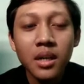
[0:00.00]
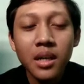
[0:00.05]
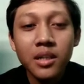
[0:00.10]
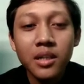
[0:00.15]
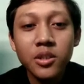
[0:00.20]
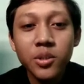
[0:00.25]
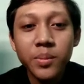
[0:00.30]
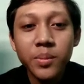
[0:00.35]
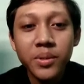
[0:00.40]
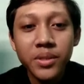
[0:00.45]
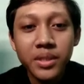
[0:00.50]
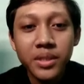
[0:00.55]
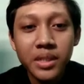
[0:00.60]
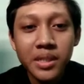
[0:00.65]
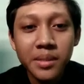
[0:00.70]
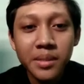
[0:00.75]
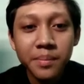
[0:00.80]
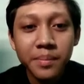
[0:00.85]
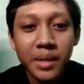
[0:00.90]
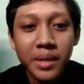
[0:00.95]
New
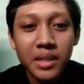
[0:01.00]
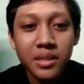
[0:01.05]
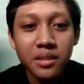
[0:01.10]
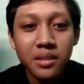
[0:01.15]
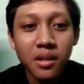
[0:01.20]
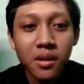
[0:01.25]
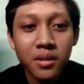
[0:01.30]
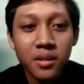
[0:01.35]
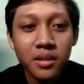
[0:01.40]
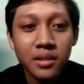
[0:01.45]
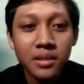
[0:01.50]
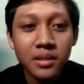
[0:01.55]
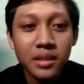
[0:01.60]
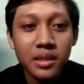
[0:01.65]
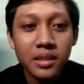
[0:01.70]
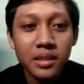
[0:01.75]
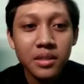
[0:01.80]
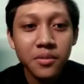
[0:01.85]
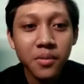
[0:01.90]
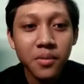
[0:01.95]
poetry based on
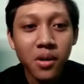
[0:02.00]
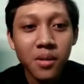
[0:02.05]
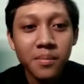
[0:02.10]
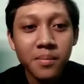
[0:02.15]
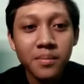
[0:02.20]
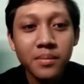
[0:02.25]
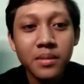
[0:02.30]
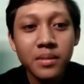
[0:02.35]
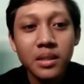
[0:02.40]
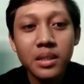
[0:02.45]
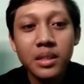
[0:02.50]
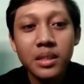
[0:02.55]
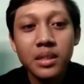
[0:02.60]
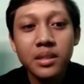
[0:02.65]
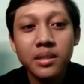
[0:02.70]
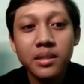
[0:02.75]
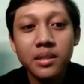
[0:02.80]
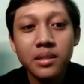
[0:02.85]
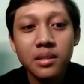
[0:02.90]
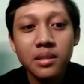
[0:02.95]
its form
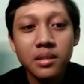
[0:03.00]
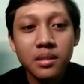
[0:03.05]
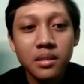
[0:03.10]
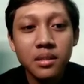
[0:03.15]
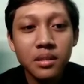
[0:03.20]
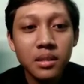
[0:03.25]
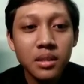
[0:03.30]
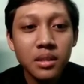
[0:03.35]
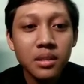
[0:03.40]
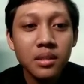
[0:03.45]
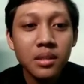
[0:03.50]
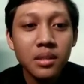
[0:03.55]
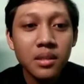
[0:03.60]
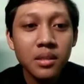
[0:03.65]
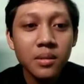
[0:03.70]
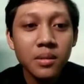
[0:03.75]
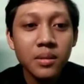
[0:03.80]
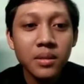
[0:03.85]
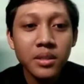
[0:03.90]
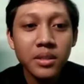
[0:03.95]
is
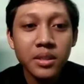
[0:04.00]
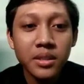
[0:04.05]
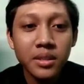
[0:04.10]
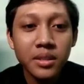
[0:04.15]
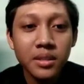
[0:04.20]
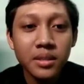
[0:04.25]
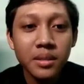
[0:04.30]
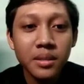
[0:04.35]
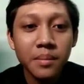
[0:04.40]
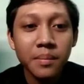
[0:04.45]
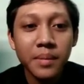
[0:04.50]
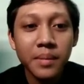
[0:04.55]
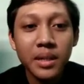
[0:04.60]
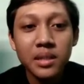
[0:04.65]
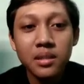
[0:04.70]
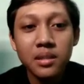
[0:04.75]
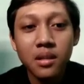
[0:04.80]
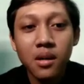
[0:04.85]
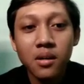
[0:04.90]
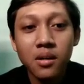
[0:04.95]
distinguished
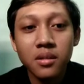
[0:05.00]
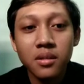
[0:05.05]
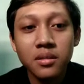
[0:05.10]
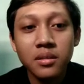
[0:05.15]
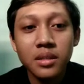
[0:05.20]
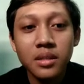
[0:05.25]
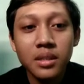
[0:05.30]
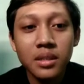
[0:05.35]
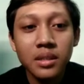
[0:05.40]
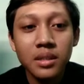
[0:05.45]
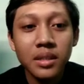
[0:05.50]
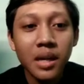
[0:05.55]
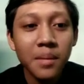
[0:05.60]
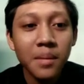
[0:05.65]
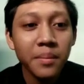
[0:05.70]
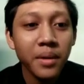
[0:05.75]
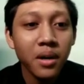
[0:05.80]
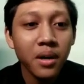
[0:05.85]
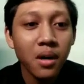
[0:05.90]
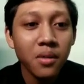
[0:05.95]
based on the
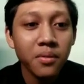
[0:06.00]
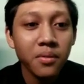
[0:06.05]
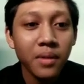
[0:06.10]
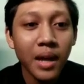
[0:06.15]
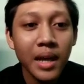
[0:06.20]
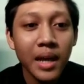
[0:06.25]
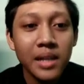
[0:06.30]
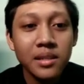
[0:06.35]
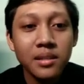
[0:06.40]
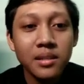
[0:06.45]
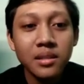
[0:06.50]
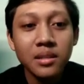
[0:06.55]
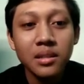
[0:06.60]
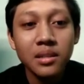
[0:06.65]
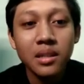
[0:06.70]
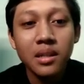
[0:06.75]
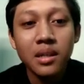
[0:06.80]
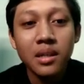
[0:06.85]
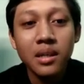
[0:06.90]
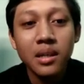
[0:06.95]
number of lines
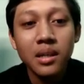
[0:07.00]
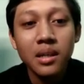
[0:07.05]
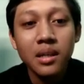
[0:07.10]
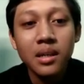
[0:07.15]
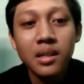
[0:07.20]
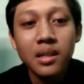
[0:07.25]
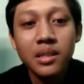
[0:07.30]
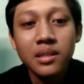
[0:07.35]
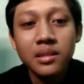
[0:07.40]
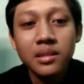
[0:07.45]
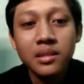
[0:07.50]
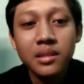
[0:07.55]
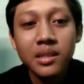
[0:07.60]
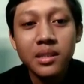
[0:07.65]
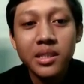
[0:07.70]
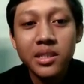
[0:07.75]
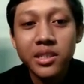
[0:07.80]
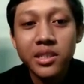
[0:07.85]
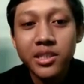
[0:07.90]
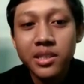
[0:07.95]
in
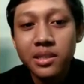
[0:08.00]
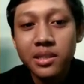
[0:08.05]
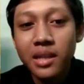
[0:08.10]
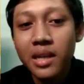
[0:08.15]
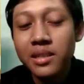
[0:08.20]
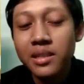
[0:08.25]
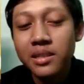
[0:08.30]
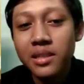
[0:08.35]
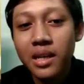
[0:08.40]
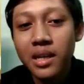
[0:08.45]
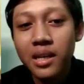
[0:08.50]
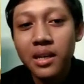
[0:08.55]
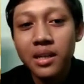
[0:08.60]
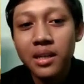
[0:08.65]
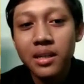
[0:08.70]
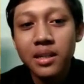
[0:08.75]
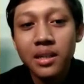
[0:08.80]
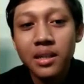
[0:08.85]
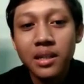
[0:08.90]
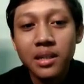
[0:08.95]
each
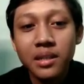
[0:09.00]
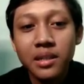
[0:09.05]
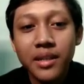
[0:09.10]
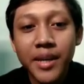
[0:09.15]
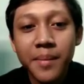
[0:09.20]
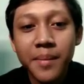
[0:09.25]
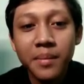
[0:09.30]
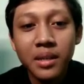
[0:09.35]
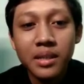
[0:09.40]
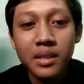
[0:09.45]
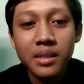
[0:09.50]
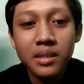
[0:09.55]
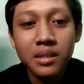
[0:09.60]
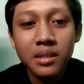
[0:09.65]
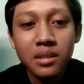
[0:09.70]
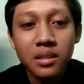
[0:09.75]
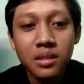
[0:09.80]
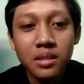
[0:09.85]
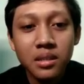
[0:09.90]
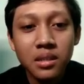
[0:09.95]
stanza,
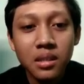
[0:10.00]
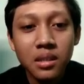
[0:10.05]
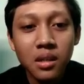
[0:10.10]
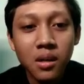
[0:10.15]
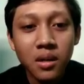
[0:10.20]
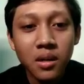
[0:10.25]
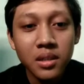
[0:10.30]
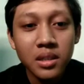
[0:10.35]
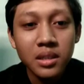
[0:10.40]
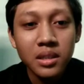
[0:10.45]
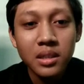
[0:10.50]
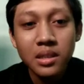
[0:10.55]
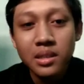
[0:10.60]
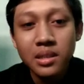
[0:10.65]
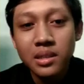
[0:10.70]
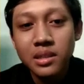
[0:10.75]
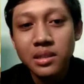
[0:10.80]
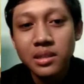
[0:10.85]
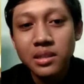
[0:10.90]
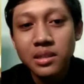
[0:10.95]
namely disticon,
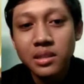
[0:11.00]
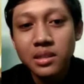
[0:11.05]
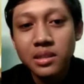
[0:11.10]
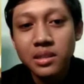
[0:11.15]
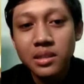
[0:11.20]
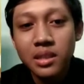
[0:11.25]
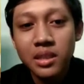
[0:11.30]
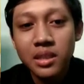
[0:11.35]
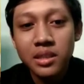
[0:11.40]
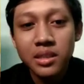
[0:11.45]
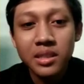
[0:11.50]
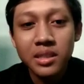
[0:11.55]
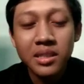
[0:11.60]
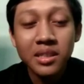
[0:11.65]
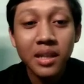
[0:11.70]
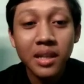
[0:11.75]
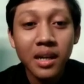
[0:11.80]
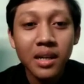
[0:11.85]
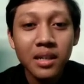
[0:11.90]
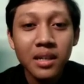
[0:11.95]

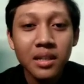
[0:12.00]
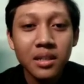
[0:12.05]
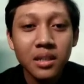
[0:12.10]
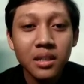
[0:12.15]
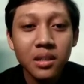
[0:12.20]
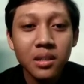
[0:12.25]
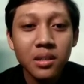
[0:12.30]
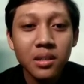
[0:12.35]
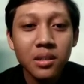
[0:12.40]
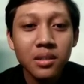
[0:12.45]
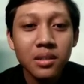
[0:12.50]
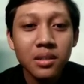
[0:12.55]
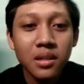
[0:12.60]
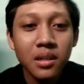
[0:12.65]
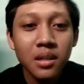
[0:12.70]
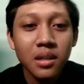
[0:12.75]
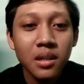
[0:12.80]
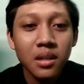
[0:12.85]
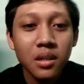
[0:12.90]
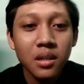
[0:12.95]
tersina,
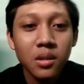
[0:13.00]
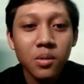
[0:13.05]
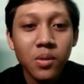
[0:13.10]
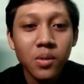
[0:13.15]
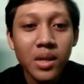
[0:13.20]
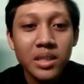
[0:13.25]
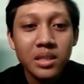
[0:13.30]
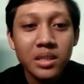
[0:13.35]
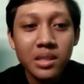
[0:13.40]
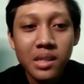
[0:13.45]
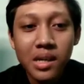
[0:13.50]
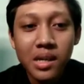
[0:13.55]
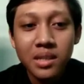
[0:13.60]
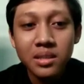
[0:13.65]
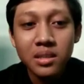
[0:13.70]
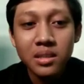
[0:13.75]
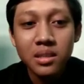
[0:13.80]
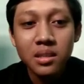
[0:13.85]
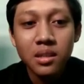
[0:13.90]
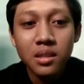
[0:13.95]

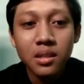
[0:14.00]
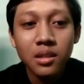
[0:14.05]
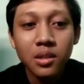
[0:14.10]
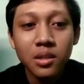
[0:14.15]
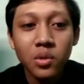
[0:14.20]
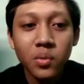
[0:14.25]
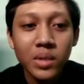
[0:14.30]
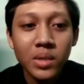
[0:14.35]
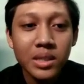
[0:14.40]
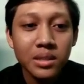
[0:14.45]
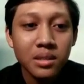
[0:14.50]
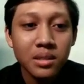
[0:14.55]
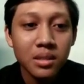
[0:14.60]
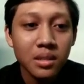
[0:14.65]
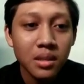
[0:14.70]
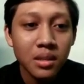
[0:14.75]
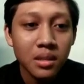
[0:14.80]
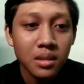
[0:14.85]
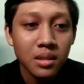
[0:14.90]
quatrians, quints,